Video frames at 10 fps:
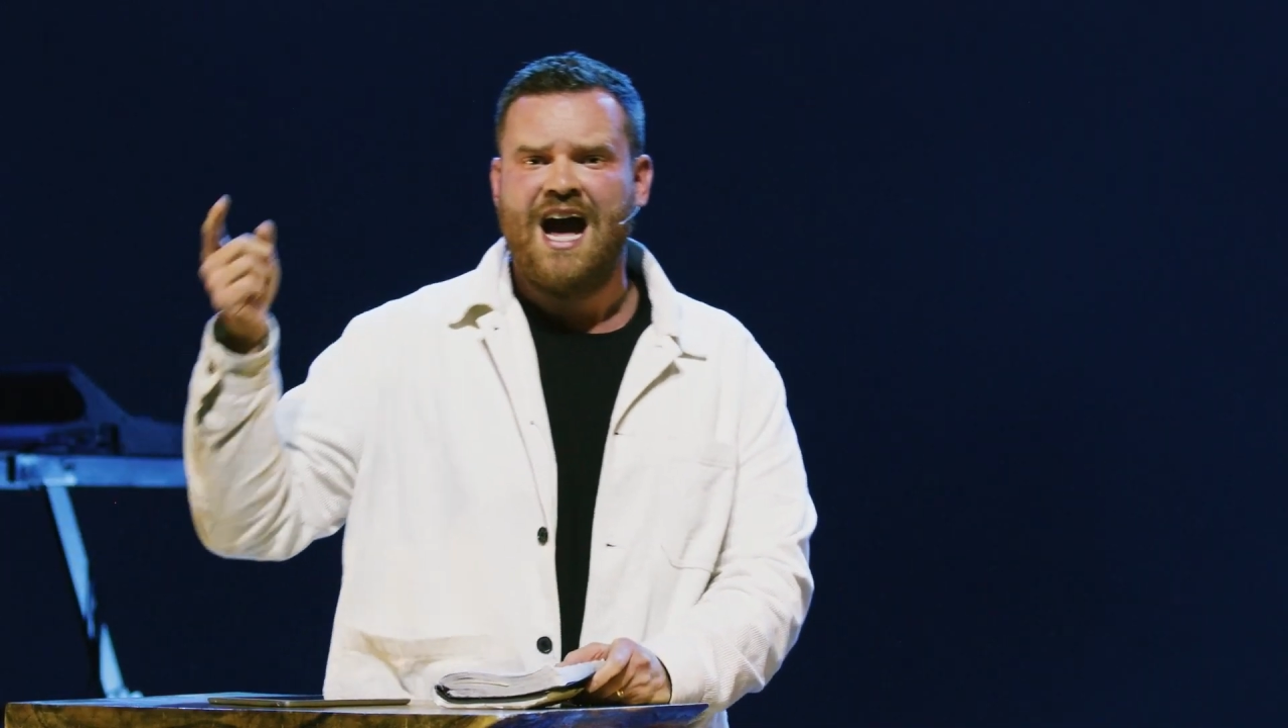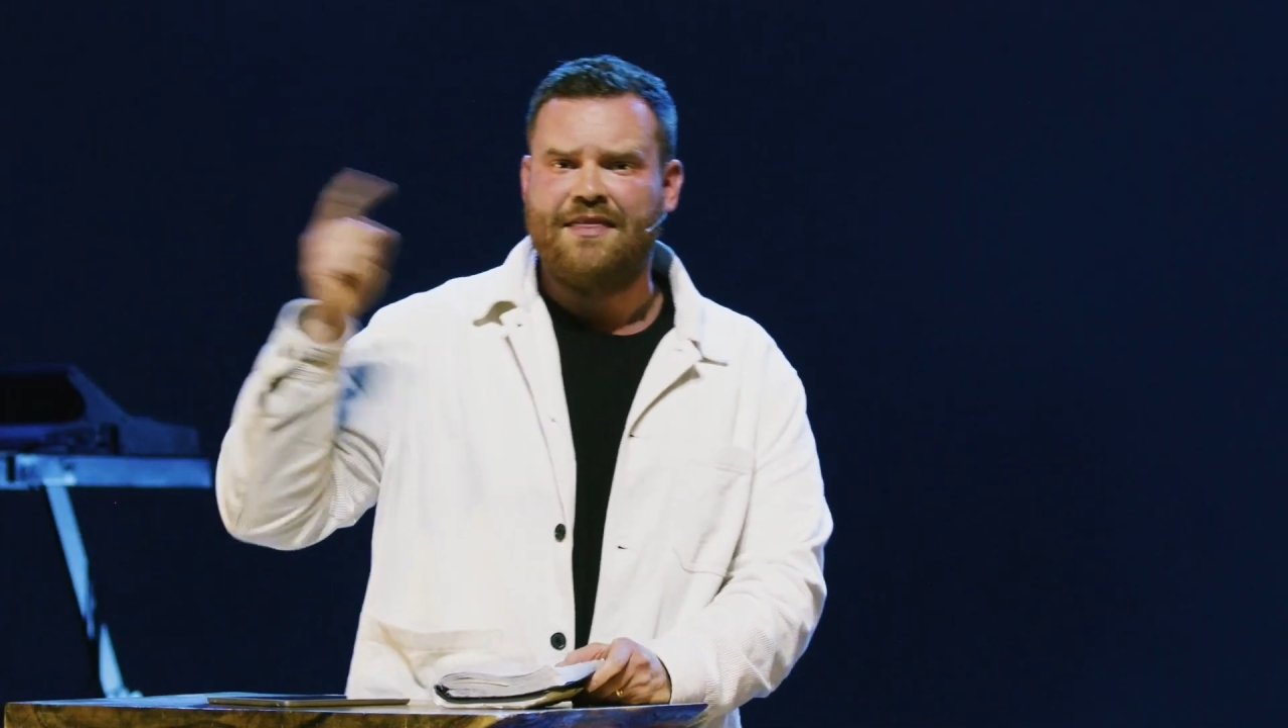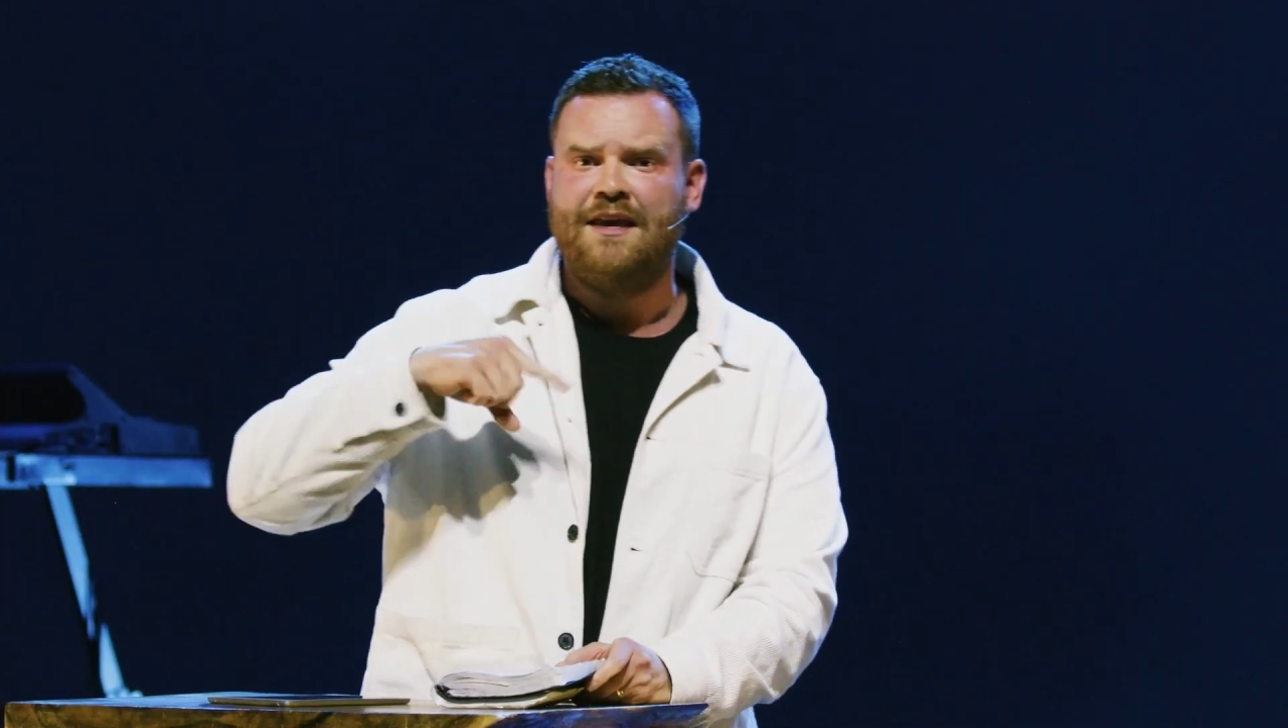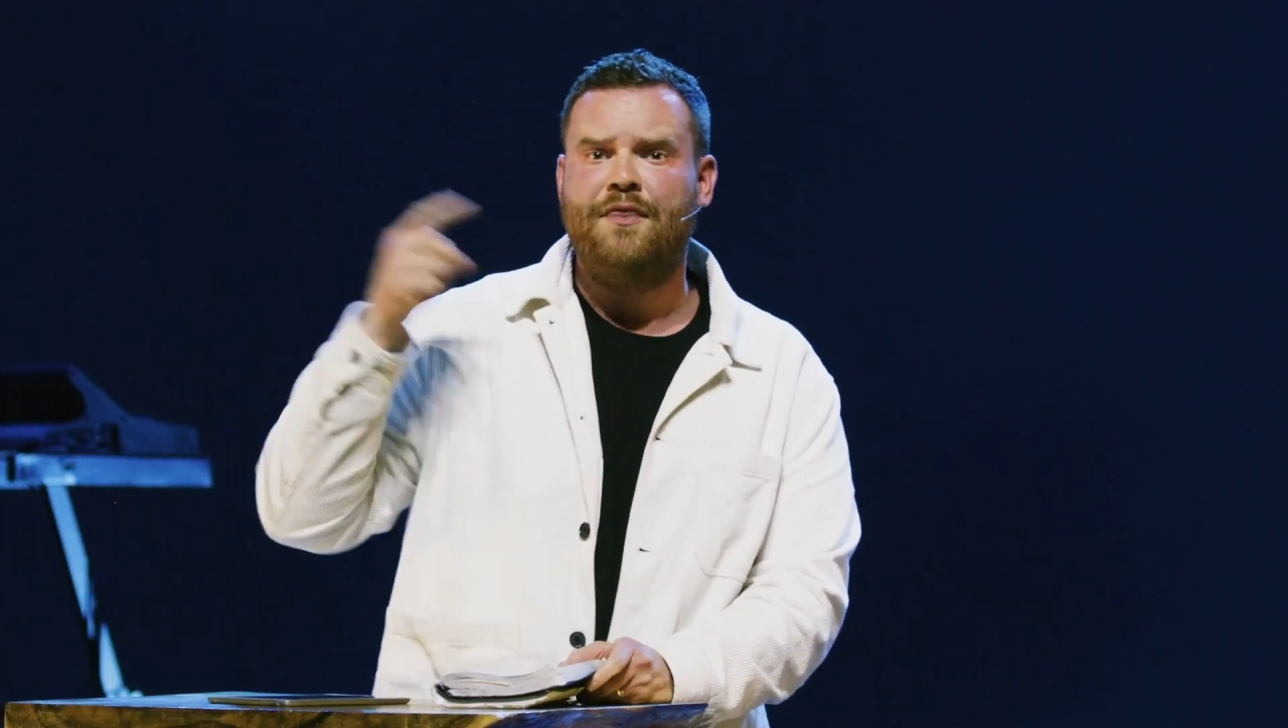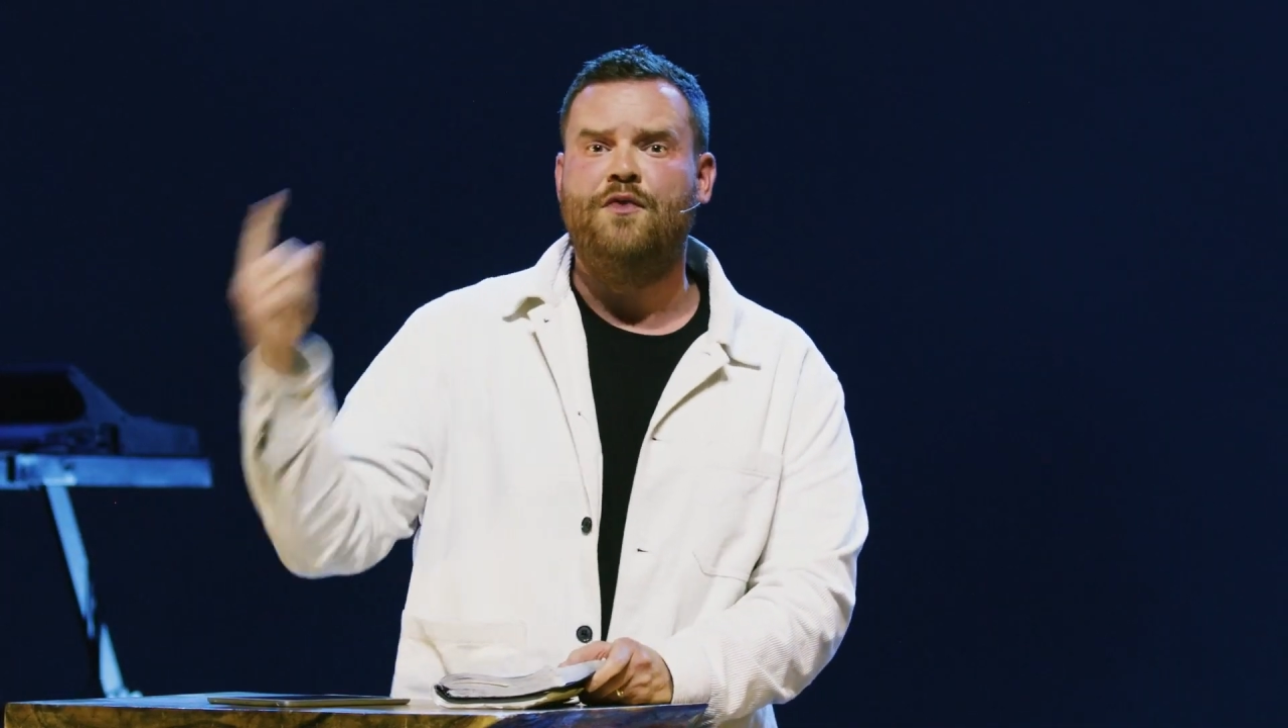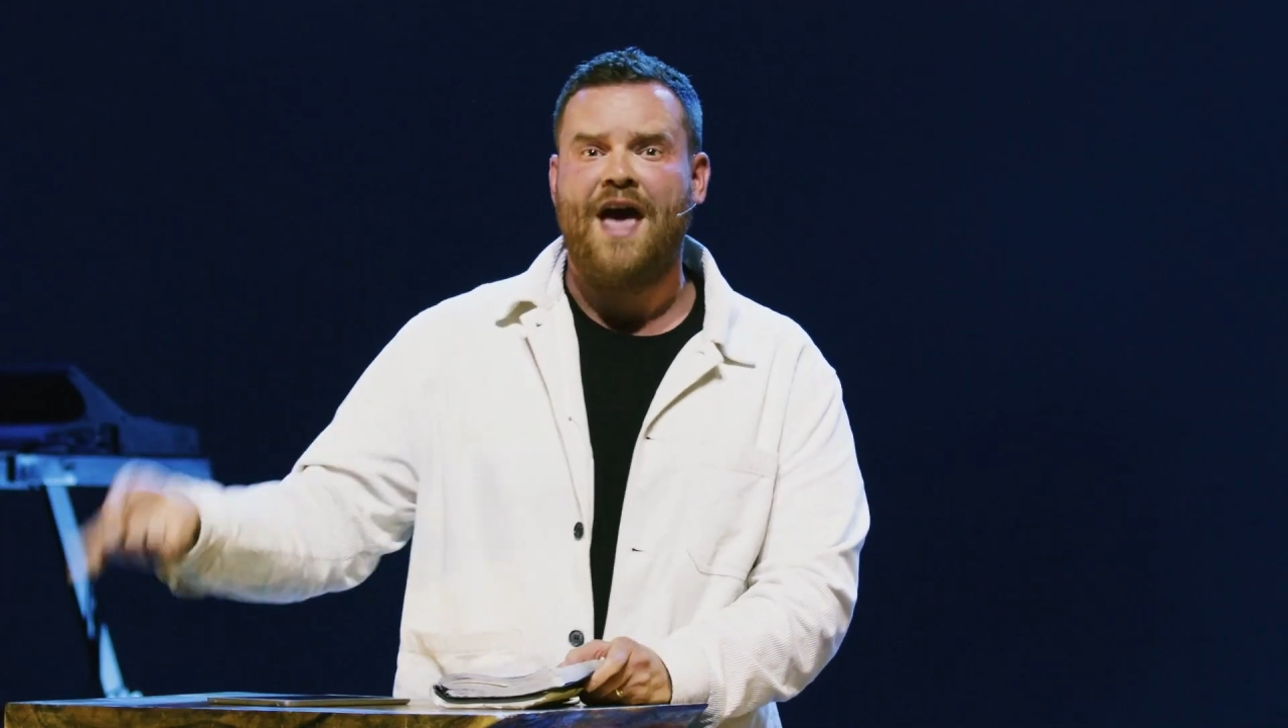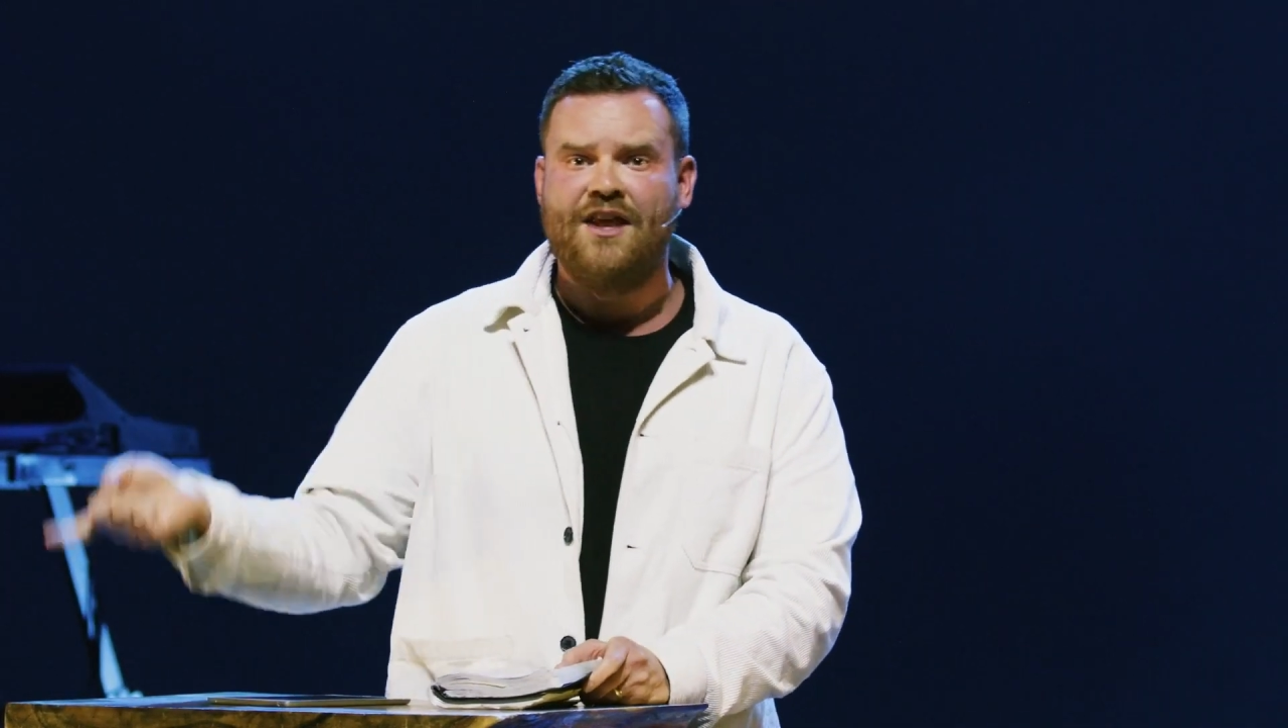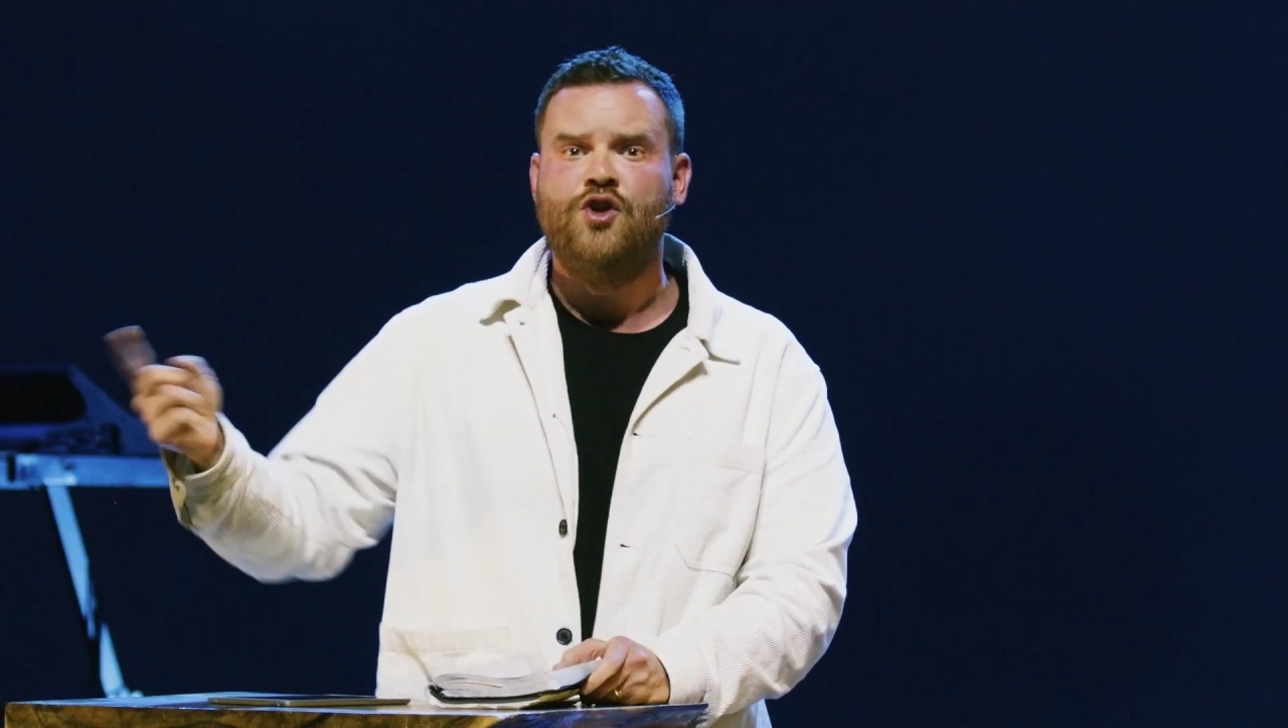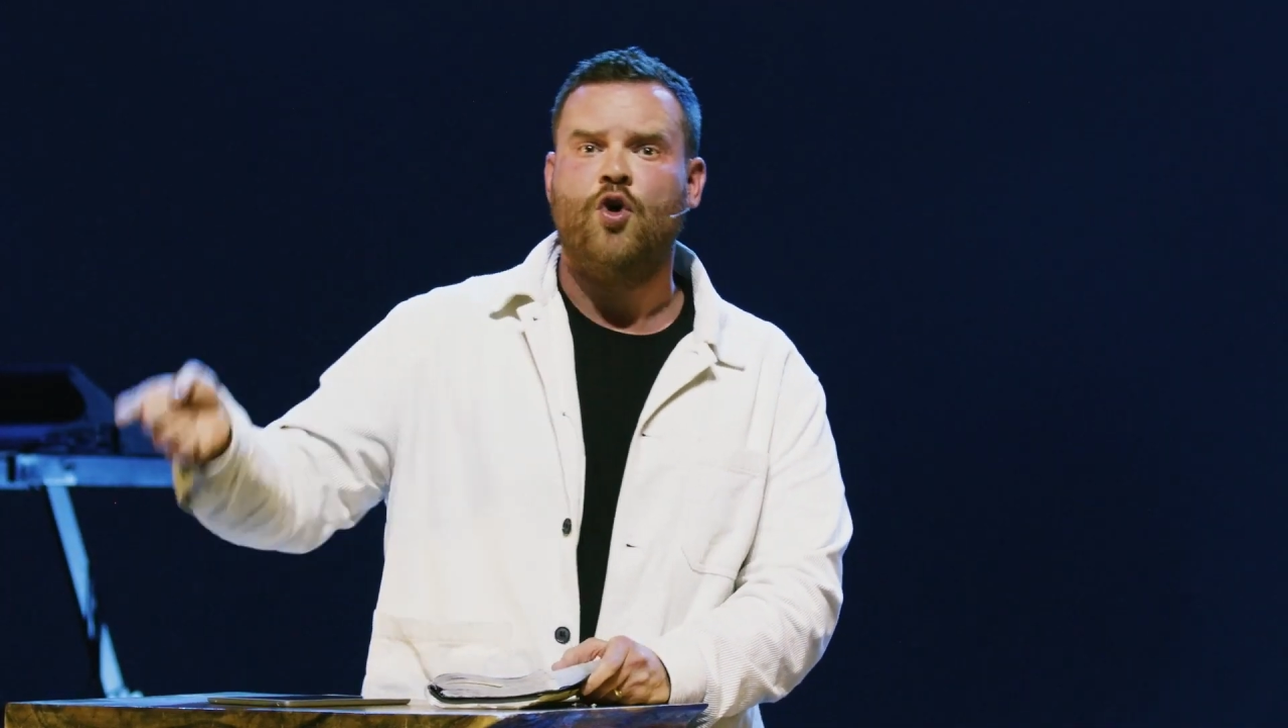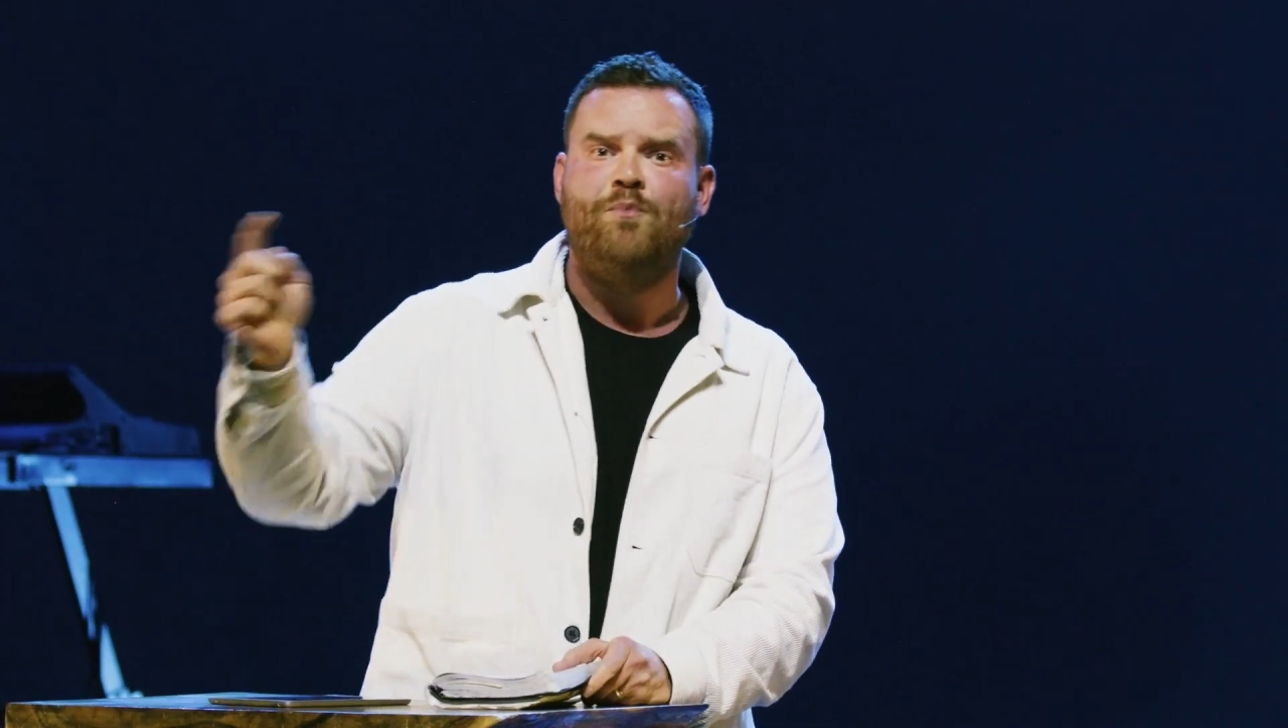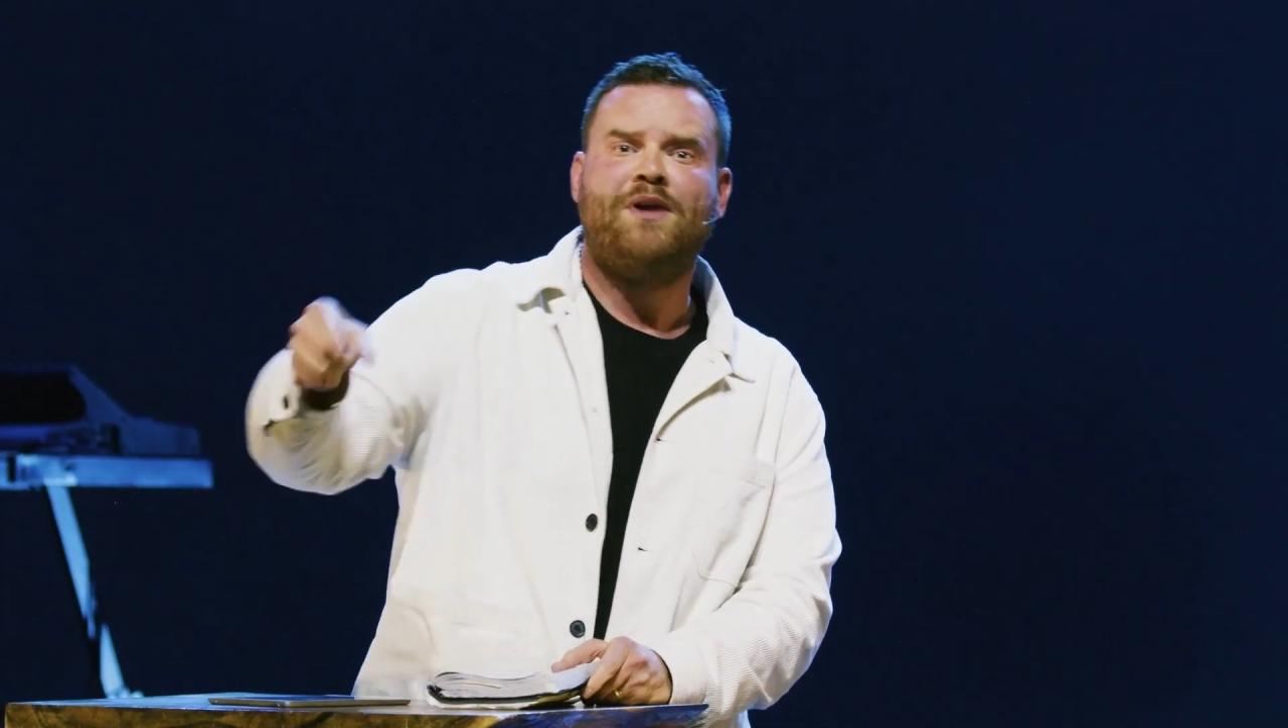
I think then you'll